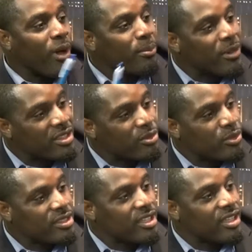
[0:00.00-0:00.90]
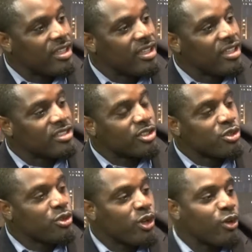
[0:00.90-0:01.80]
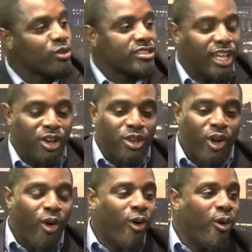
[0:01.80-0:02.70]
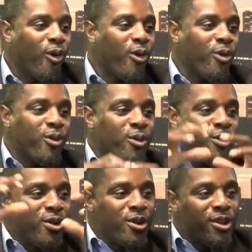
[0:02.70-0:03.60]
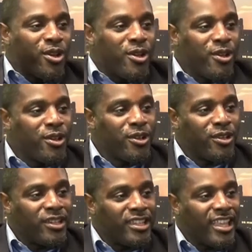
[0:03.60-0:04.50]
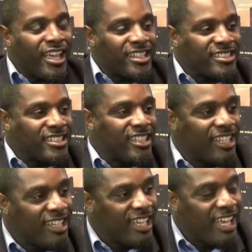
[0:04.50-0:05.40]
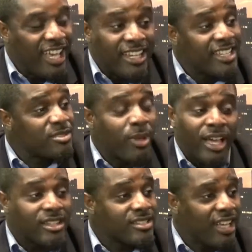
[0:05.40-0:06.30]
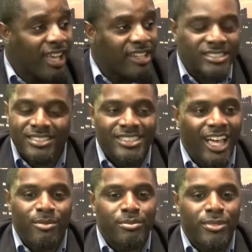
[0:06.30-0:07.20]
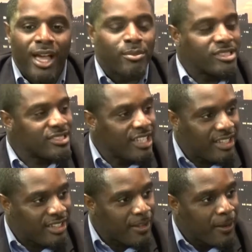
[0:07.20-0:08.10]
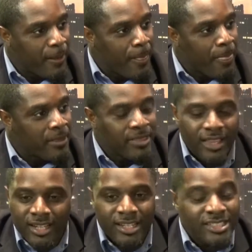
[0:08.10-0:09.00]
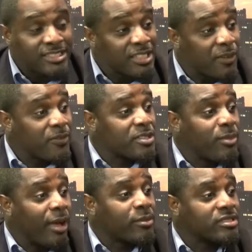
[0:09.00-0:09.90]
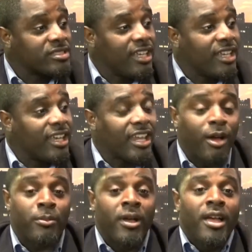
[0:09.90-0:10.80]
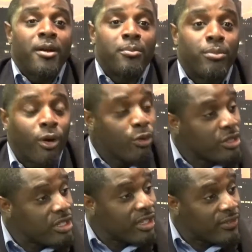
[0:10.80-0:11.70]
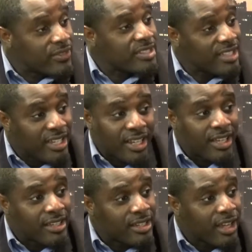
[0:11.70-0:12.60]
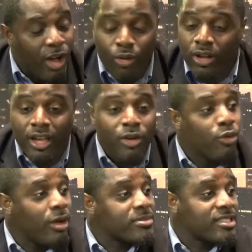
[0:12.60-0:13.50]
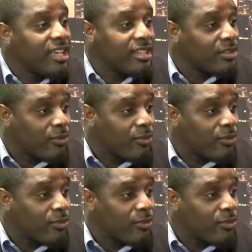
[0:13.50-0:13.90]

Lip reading: mother went there. So you close down a whole legacy. And it's by design. It's not by mistake. None of this stuff is by mistake. And I'm bold enough to say that. I don't care who I'm sitting